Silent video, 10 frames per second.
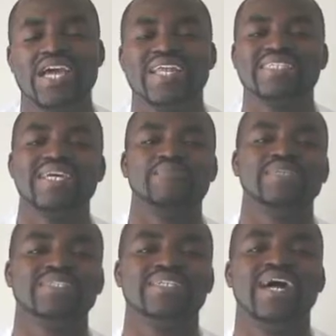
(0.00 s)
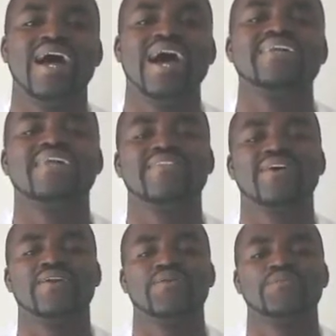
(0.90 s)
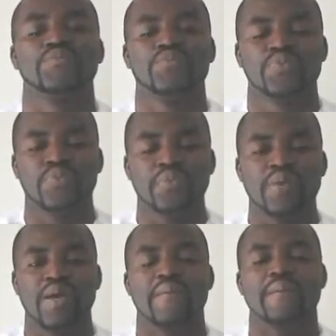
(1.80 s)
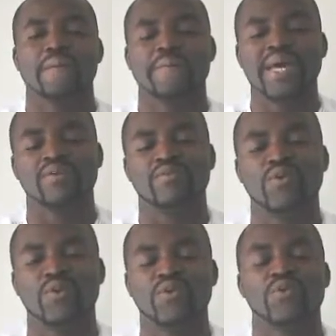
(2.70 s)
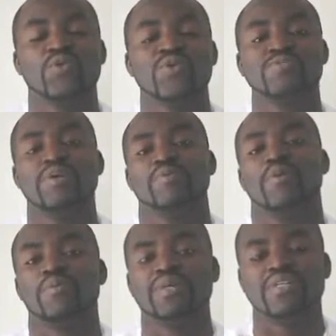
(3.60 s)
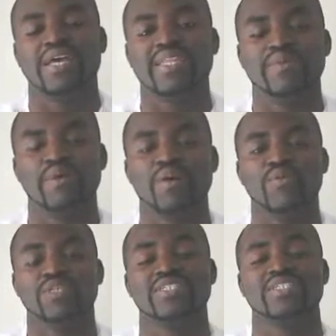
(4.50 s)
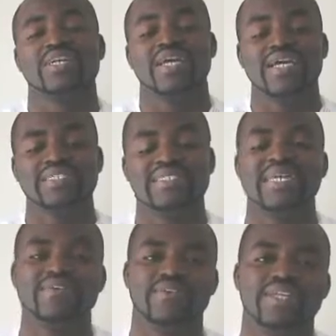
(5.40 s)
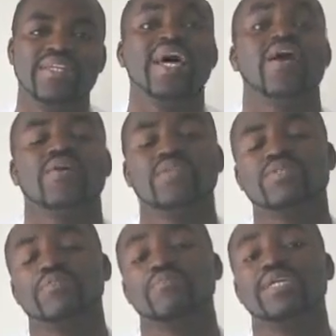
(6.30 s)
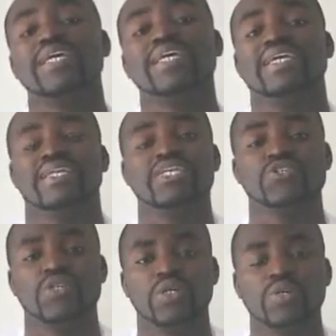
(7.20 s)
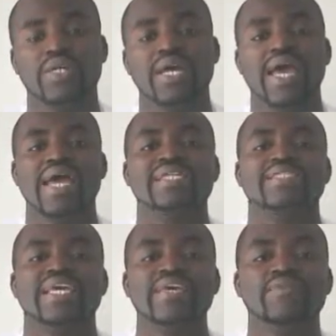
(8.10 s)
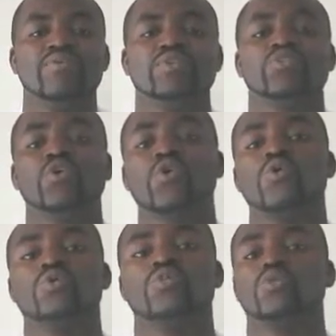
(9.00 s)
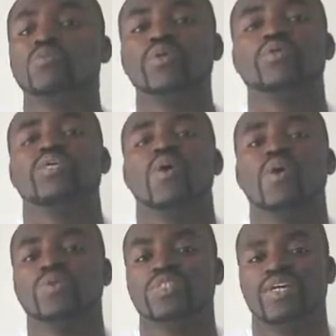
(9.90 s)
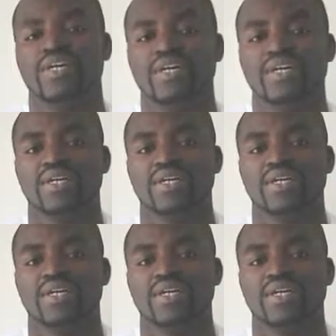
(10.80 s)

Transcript: and examined another man of God who is very popular in the Bible, which is David. Now, there was a plague in Israel, and David was told to build an altar.